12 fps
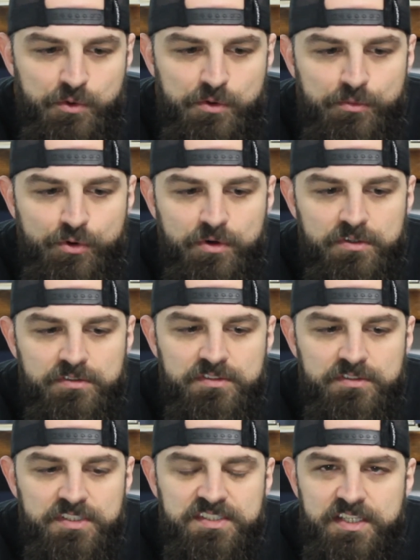So
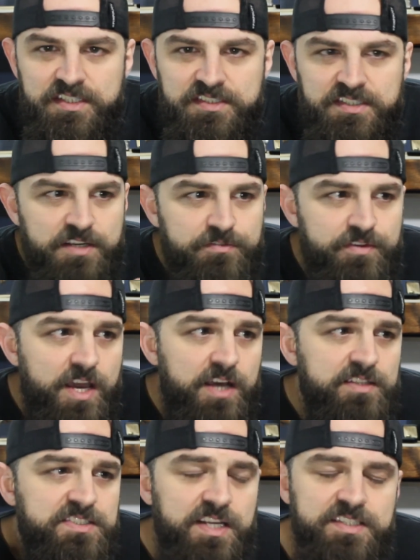important, and stay safe."
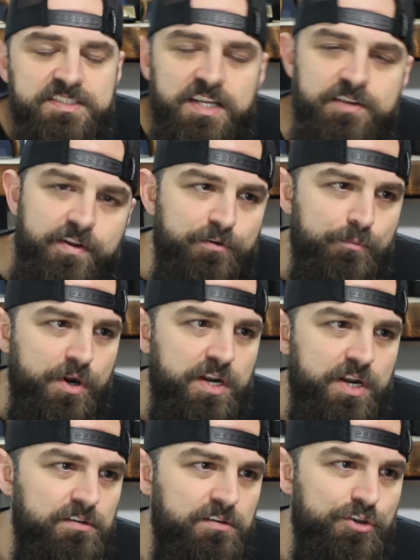Yeah, stay safe,
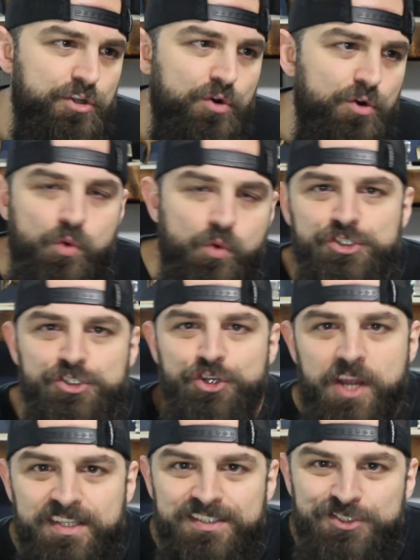everybody. Wash your
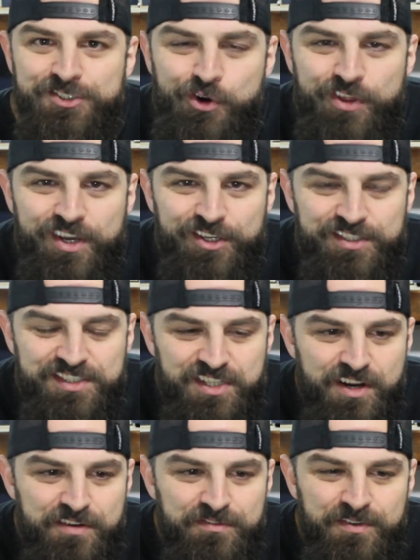hands, do all that good
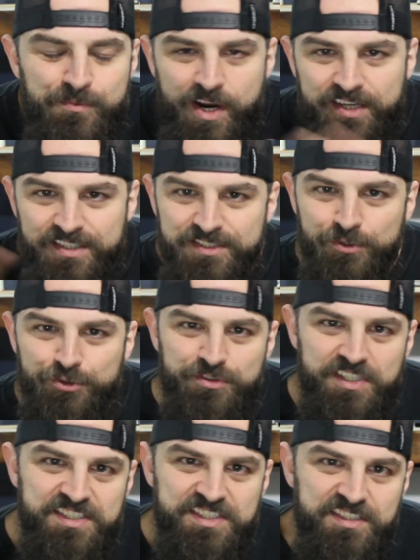stuff, practice
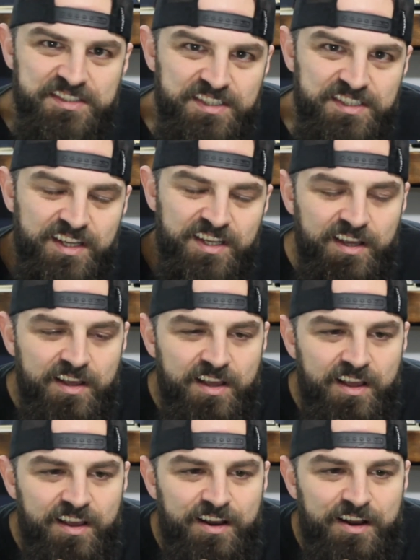social distancing,
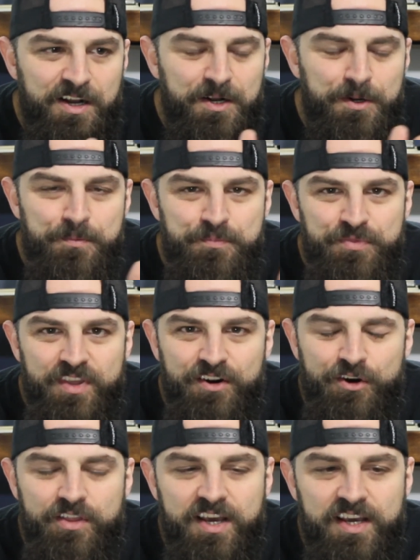and
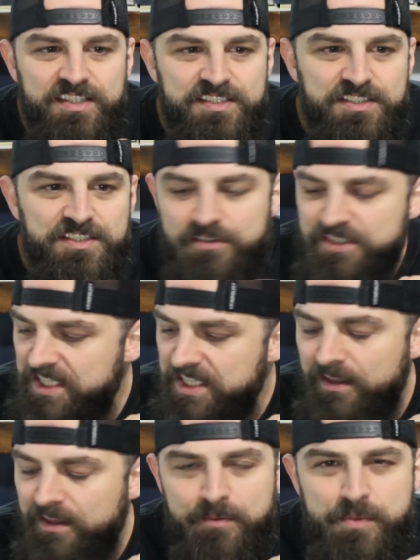all that. So,
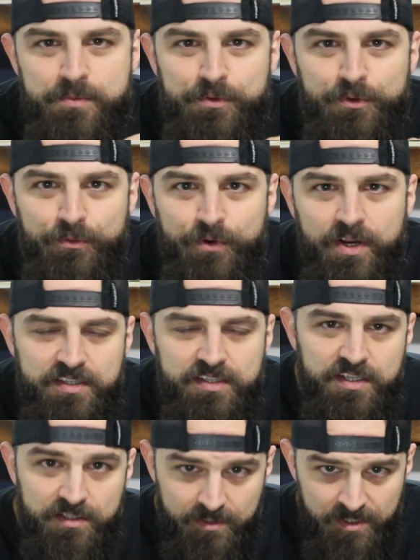seeing a lot of people around
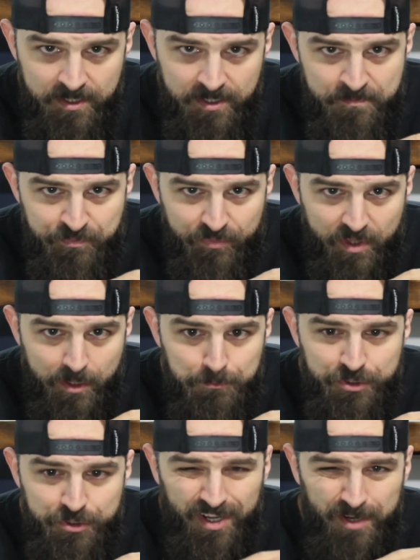here,
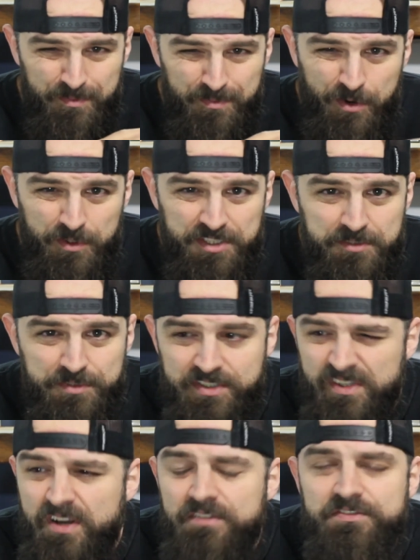I'm starting to come down with some
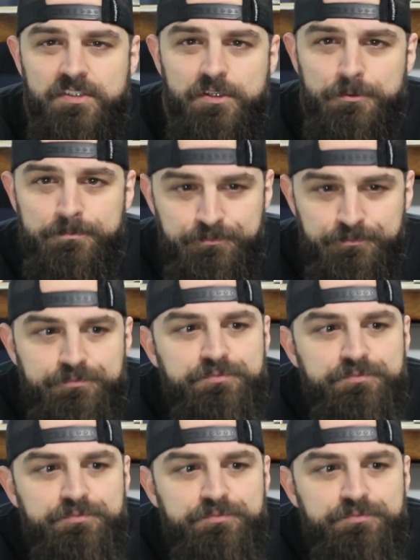stuff. So,